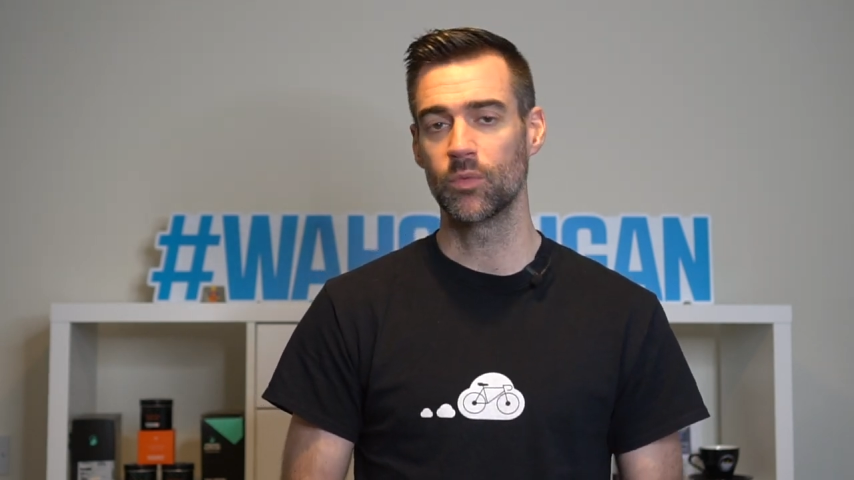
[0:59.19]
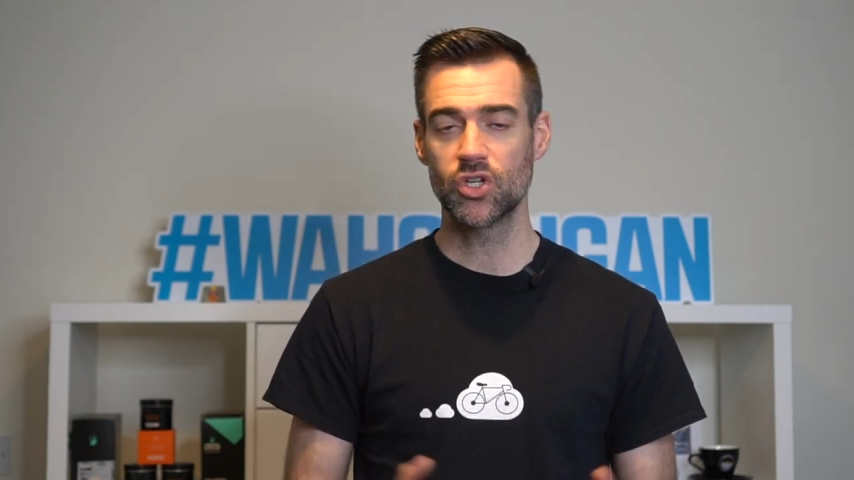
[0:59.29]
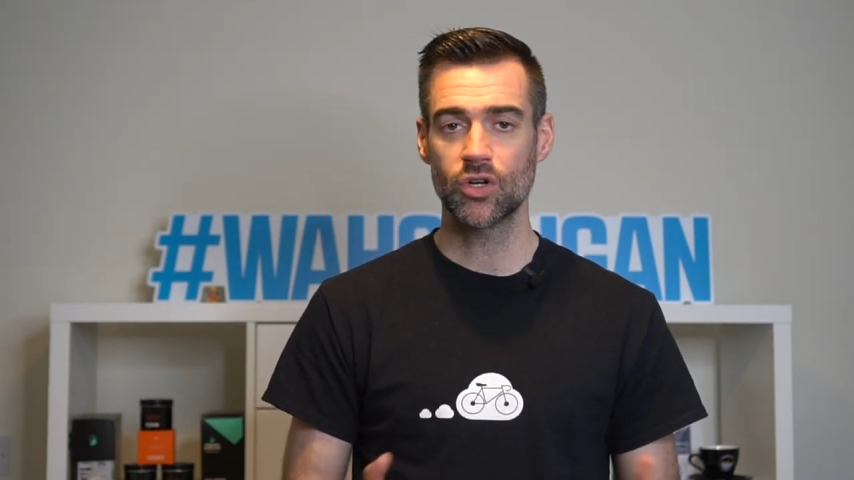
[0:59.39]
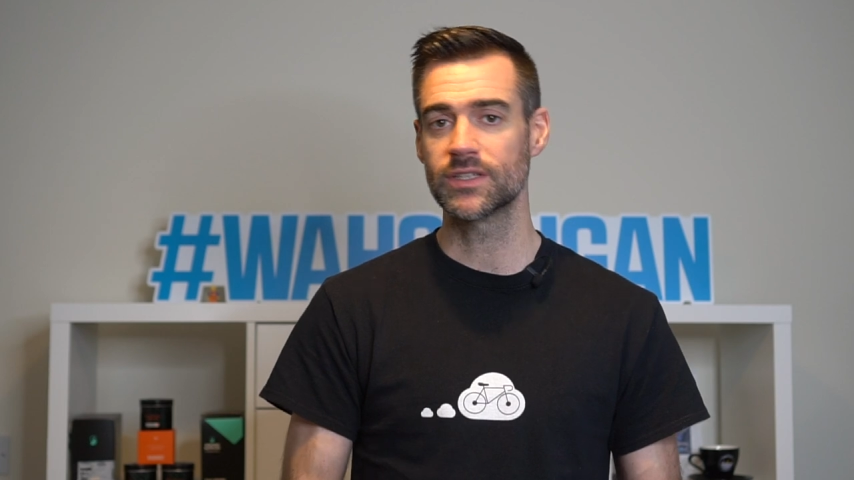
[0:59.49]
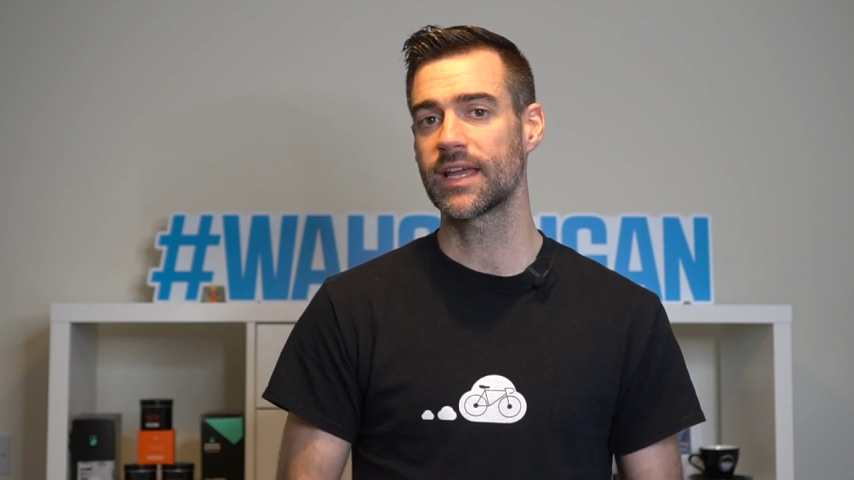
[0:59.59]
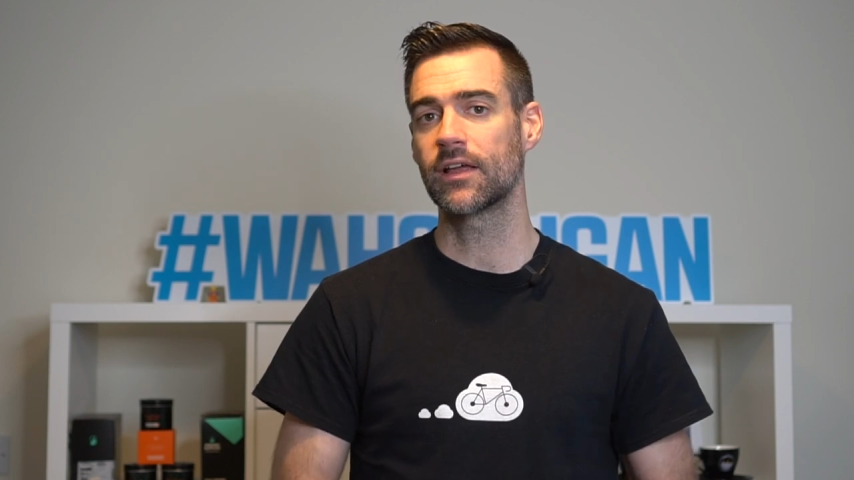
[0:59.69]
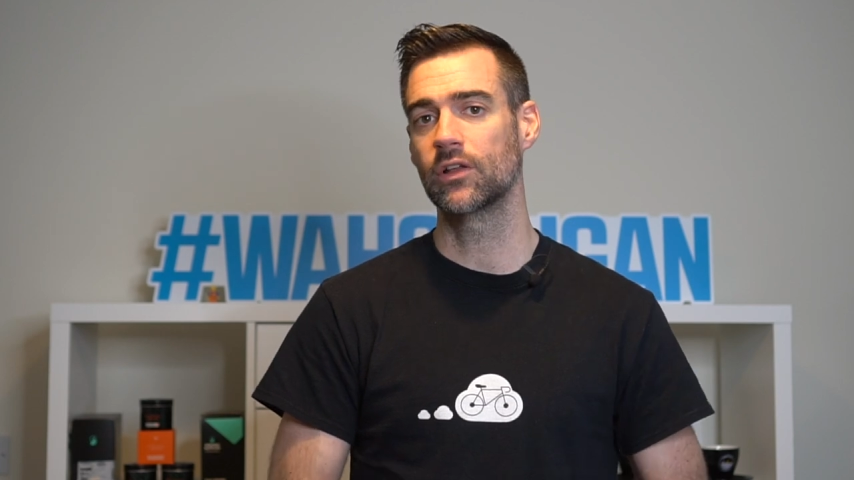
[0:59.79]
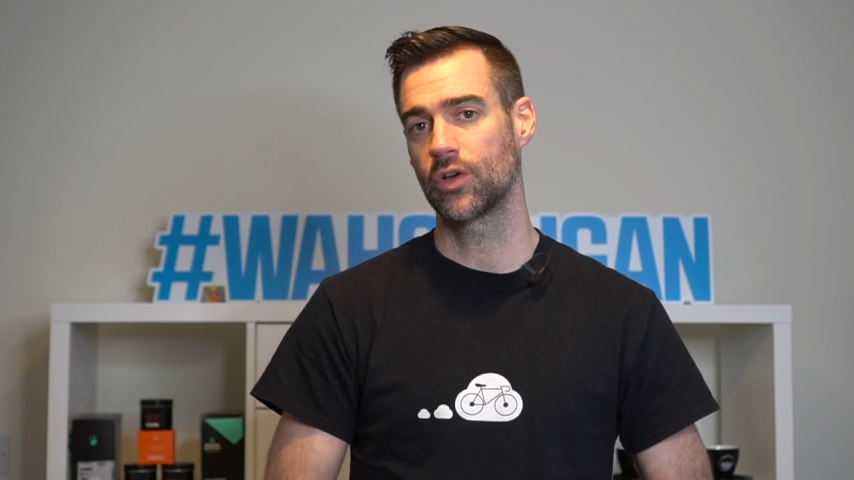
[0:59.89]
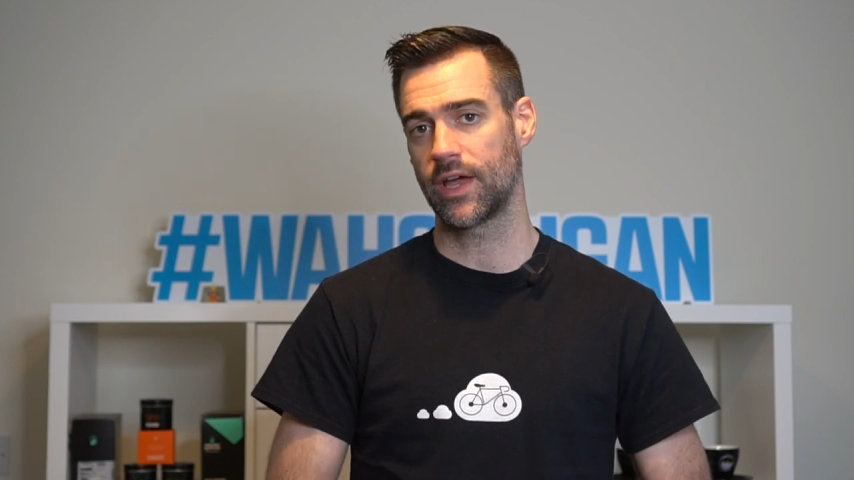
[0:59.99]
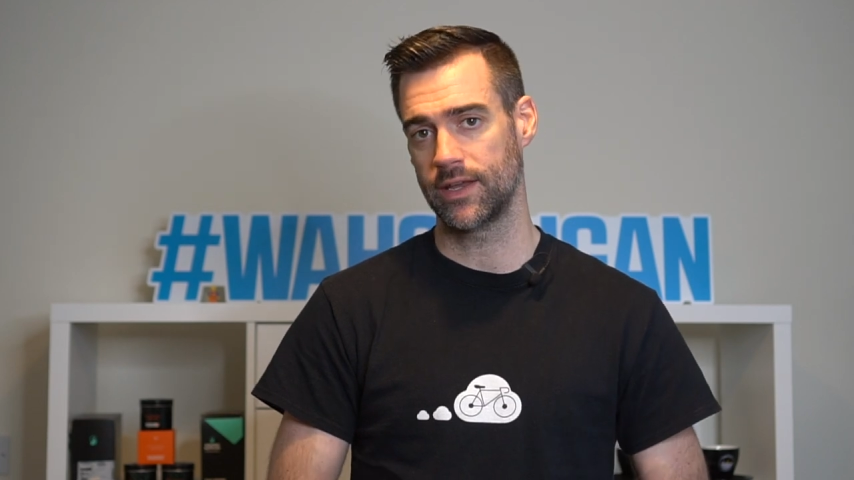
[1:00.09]
we shouldn't take a
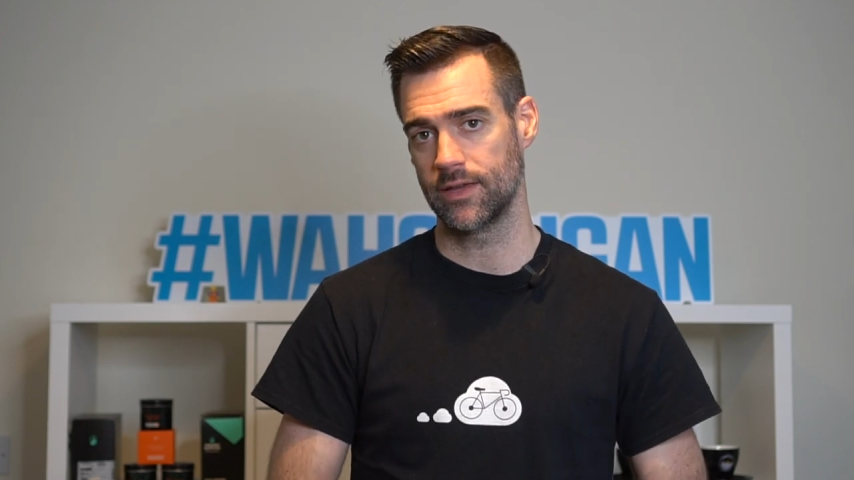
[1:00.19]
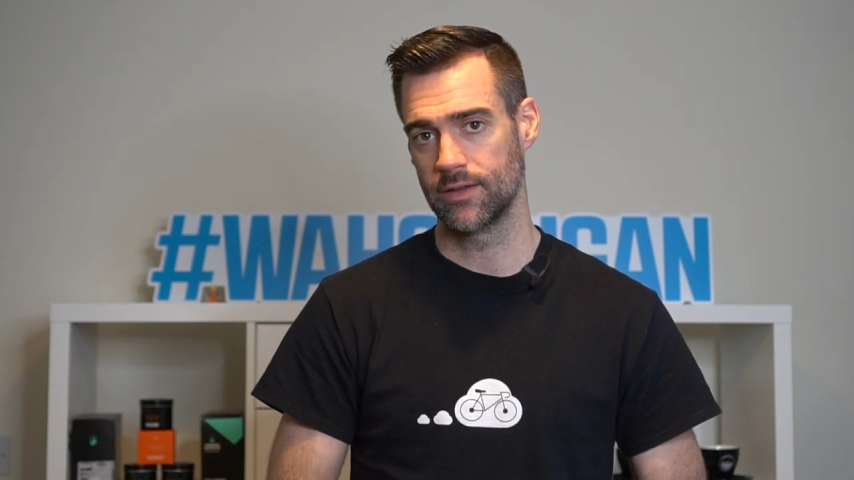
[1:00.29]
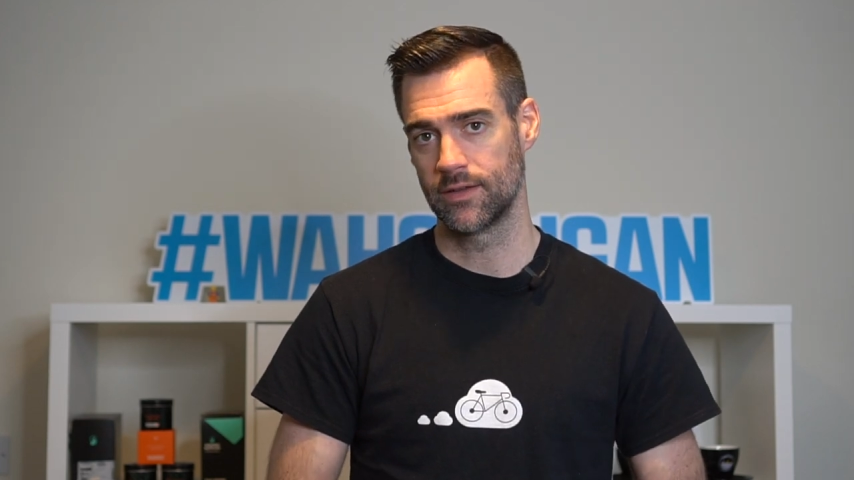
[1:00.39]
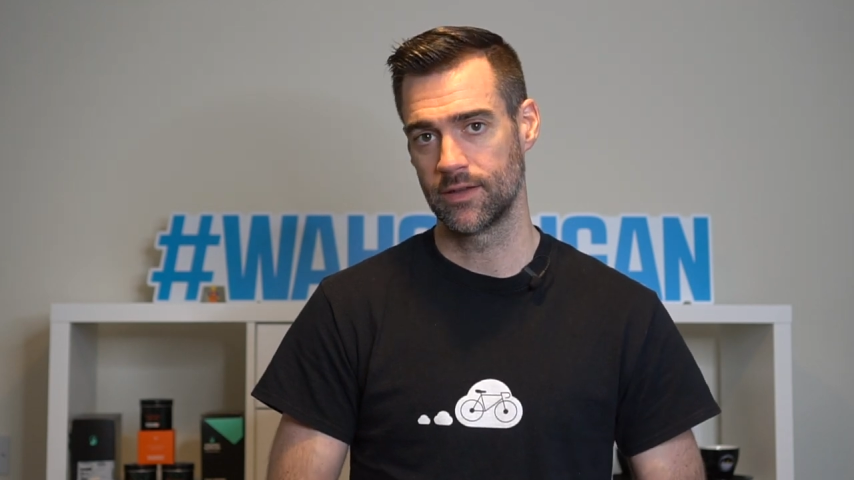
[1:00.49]
look at it.